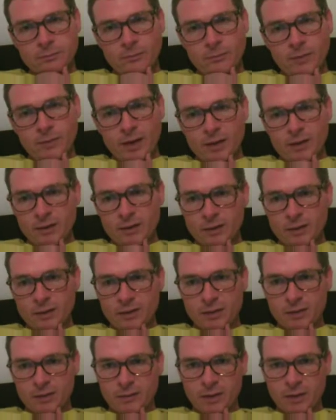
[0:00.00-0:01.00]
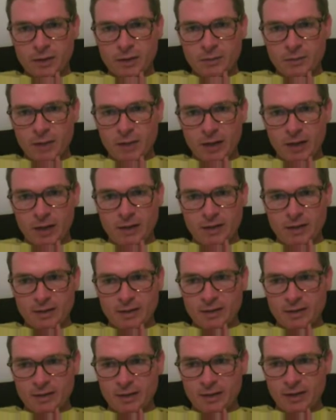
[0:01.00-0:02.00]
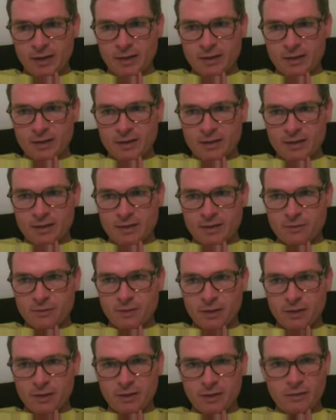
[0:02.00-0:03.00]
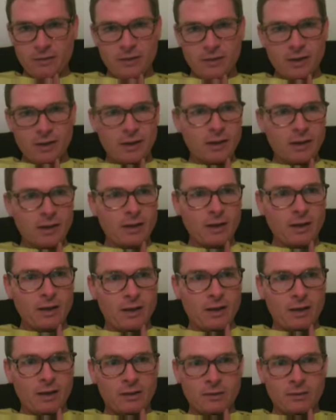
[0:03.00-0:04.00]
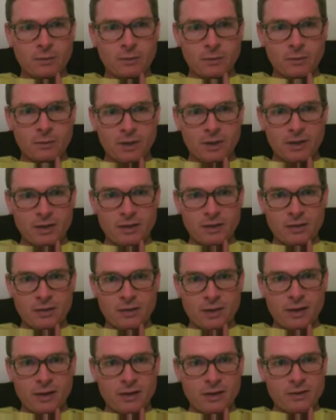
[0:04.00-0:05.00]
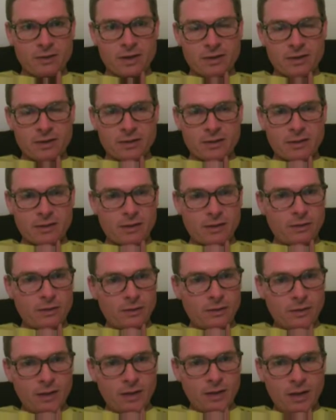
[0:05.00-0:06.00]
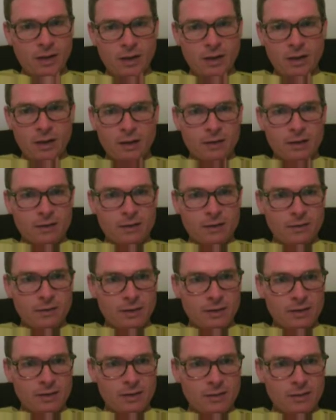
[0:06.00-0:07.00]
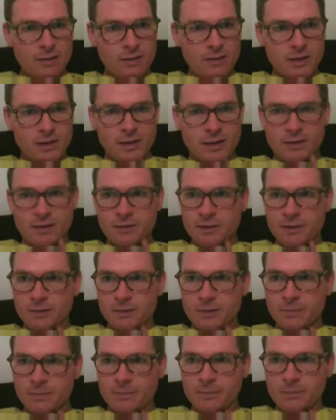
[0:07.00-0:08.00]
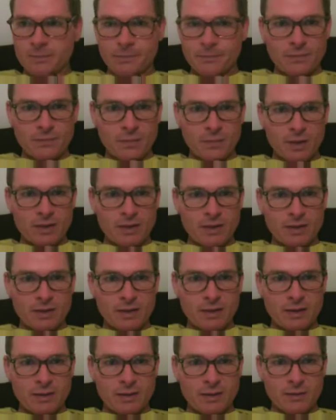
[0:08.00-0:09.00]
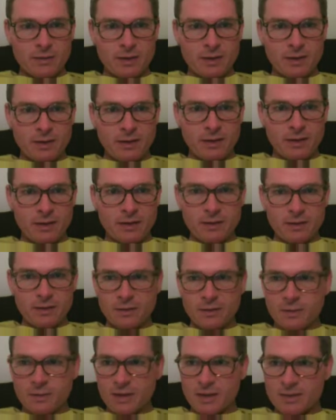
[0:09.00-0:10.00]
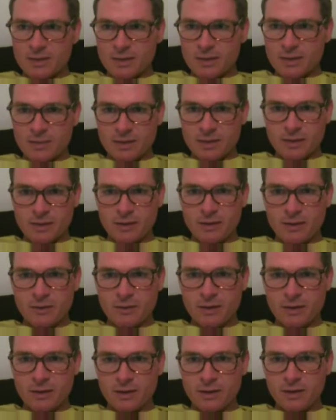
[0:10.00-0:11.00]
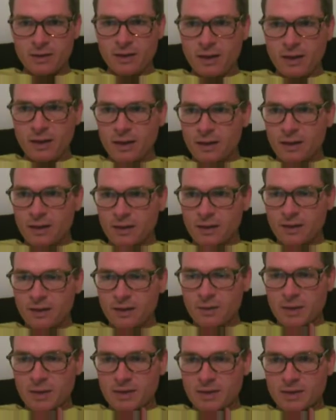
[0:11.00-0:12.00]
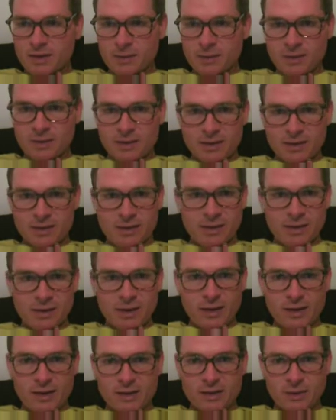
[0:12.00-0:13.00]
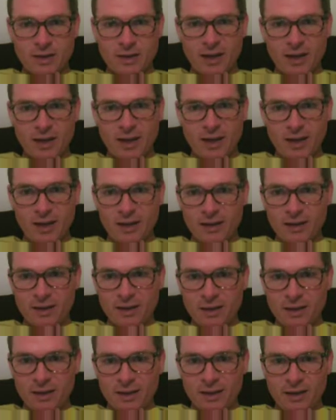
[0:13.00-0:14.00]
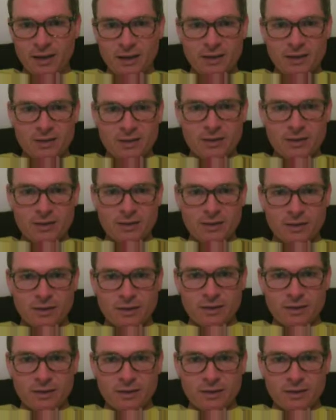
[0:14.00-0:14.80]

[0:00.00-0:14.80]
I don't know if we could make it down to here. This is really far for one credit contraction cycle. Because if you see, we got from what 33, then we bounced up to 31, then we bounced up to 28. So,